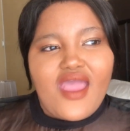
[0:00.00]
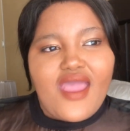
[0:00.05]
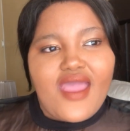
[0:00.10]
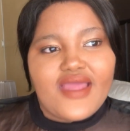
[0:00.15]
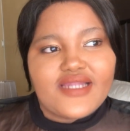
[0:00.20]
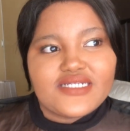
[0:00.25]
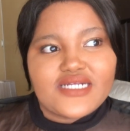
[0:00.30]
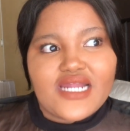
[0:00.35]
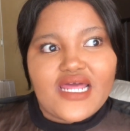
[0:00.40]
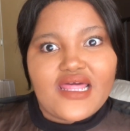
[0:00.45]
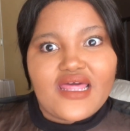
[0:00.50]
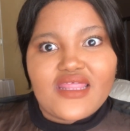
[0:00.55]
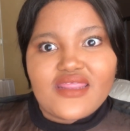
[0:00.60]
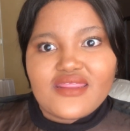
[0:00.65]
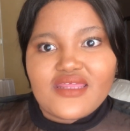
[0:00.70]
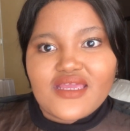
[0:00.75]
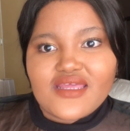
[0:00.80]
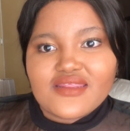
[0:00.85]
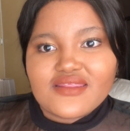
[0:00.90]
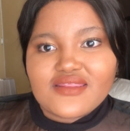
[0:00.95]
And another
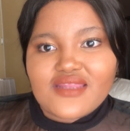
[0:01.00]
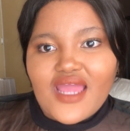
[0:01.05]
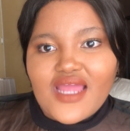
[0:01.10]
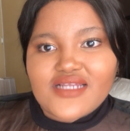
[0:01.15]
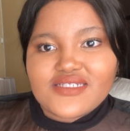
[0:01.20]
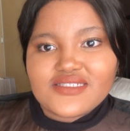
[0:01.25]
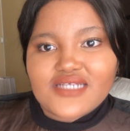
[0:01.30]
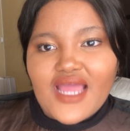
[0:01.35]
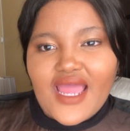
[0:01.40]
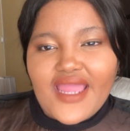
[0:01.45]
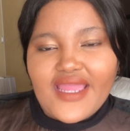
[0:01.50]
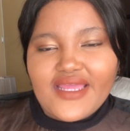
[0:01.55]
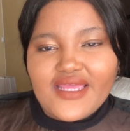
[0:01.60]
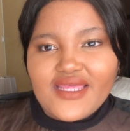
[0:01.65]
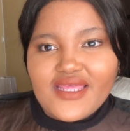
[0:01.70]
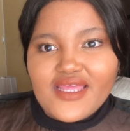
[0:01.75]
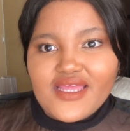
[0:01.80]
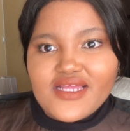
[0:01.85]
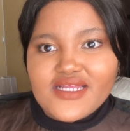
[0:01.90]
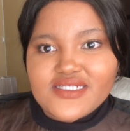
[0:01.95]
thing that
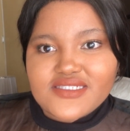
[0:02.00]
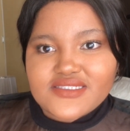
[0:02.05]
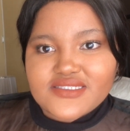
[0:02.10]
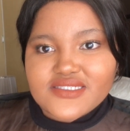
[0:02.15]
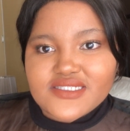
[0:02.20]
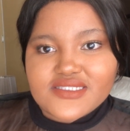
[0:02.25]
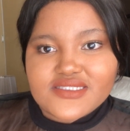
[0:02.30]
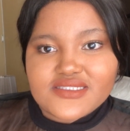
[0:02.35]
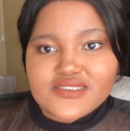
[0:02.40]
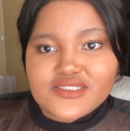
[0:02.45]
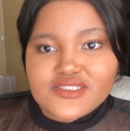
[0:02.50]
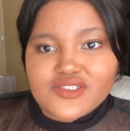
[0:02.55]
I did,